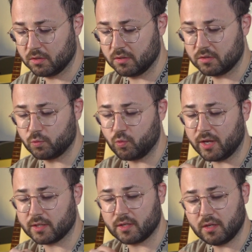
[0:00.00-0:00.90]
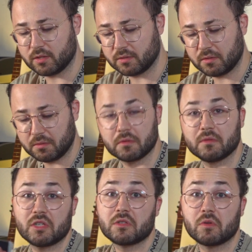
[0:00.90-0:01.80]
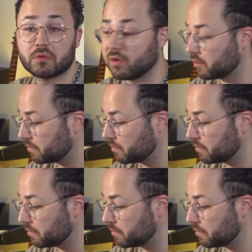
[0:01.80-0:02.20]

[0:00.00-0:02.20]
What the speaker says: It's white here, it just looks cool.